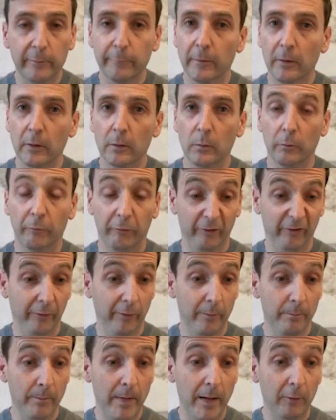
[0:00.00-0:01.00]
which is the
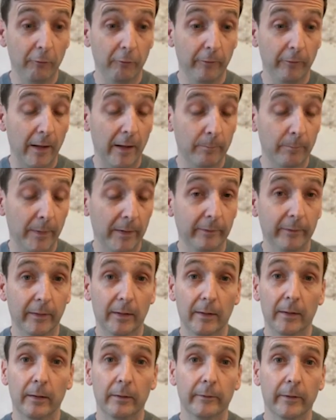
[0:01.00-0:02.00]
mesh that basically
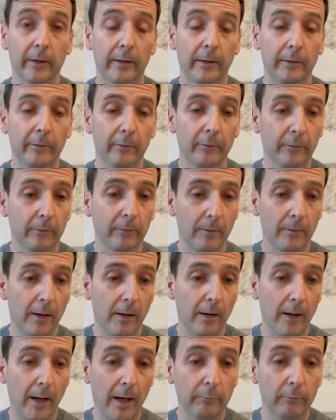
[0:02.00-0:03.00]
contains
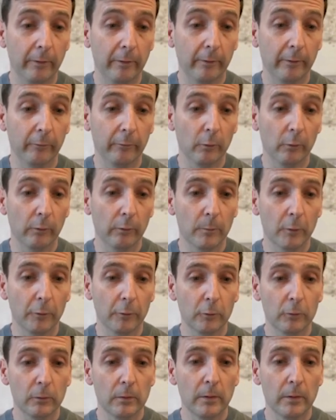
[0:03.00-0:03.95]
everything to do with the model.